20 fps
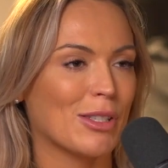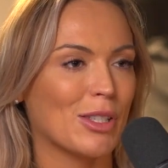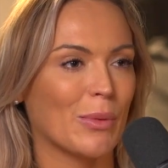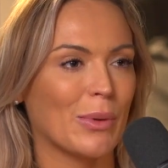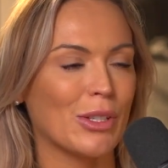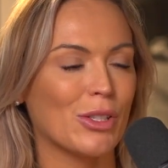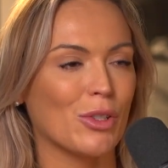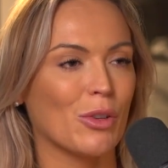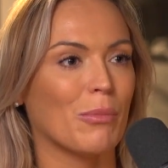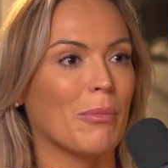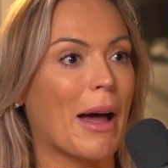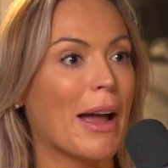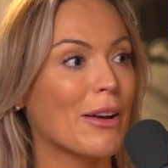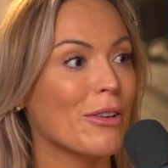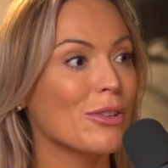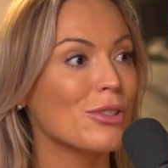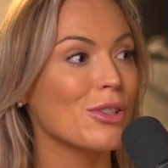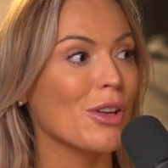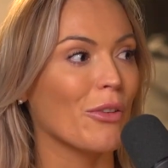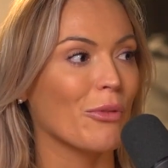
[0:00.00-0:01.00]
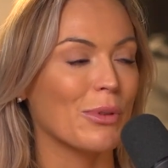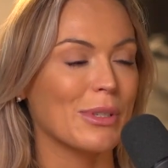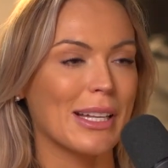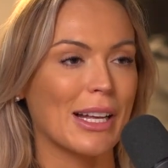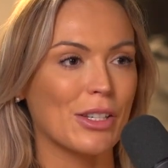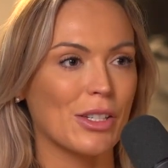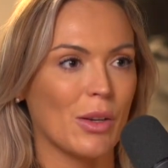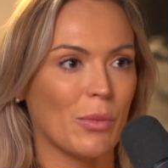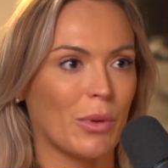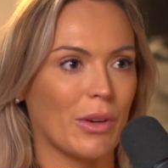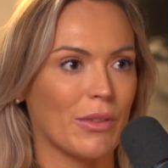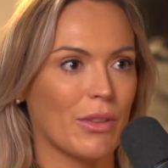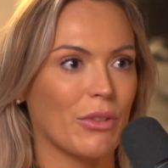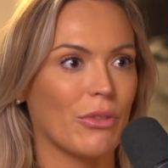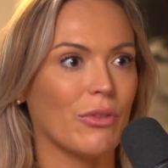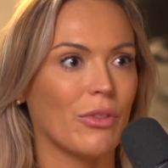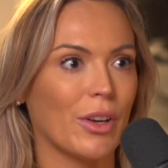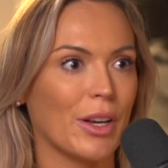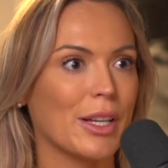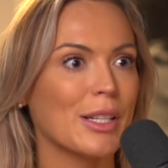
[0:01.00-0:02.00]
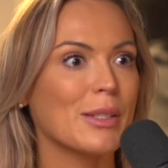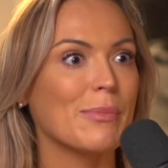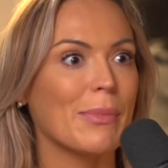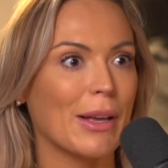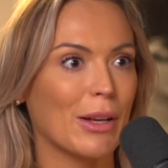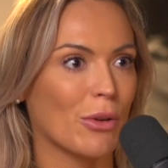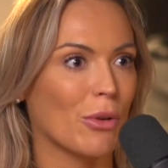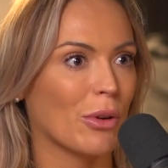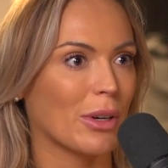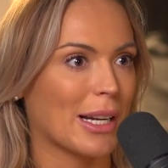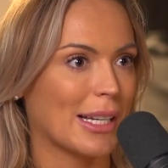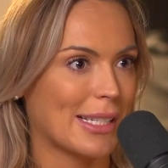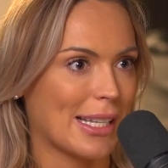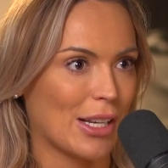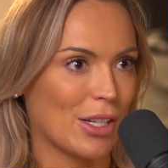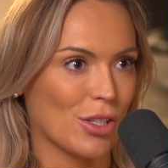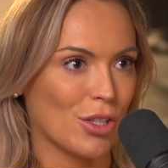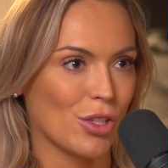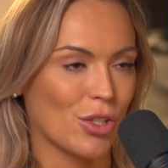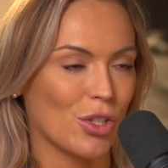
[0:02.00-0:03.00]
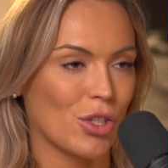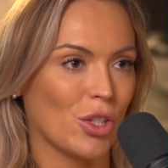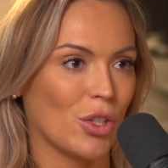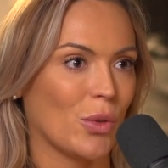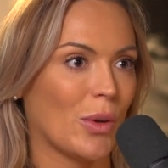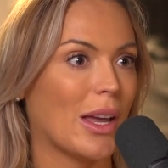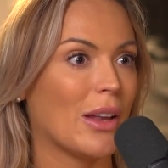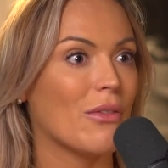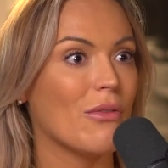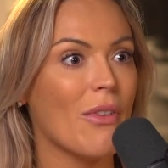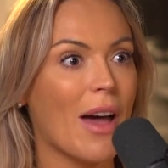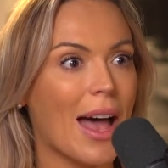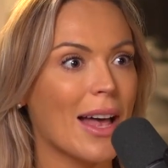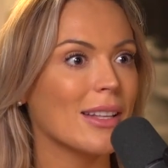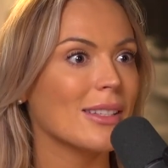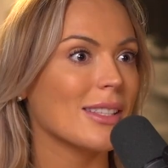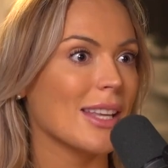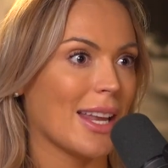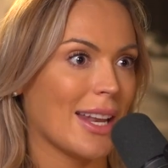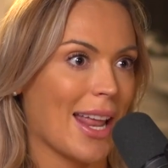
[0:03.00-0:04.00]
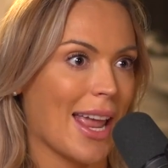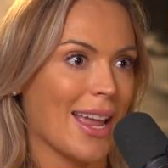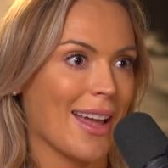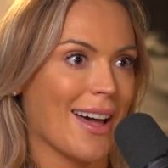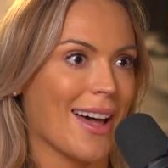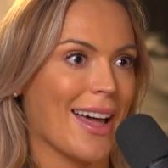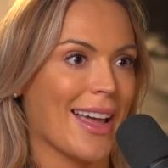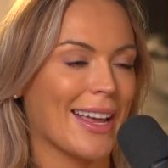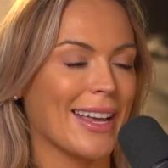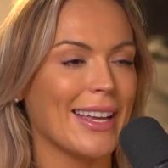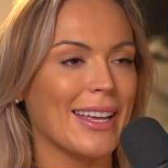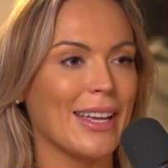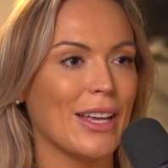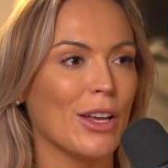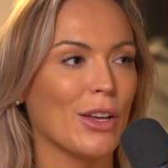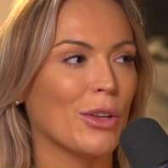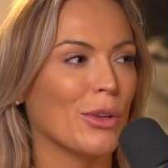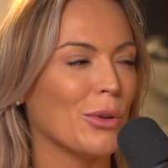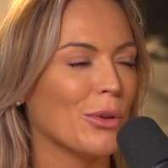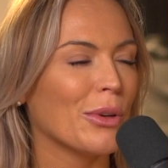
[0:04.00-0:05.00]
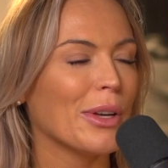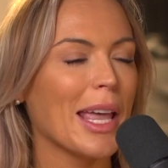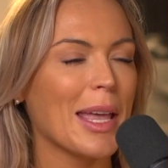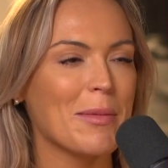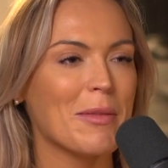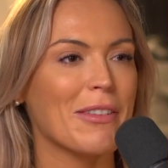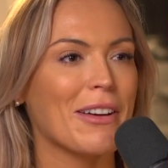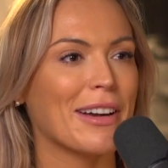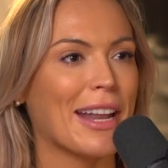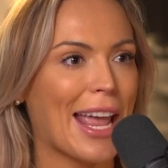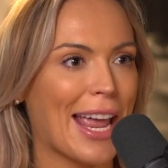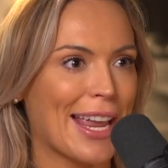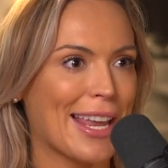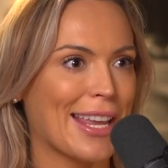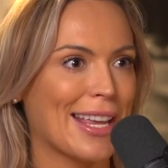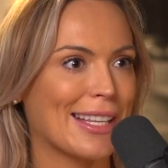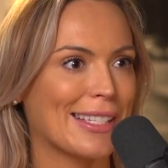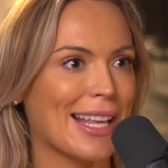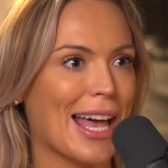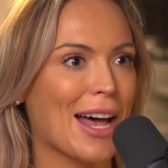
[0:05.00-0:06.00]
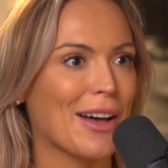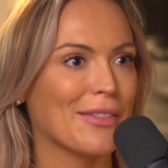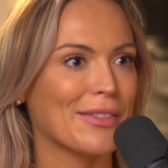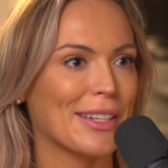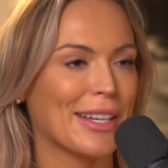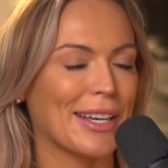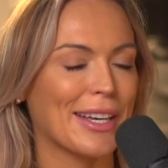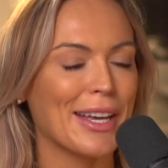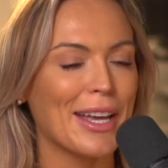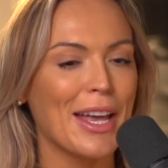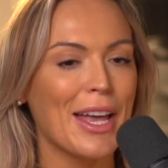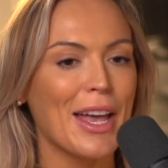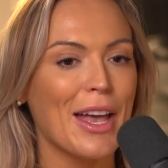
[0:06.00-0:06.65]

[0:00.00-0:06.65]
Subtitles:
So we saw Microsoft was actually one of the first big organizations to invest in AI. Google came around 8 years after.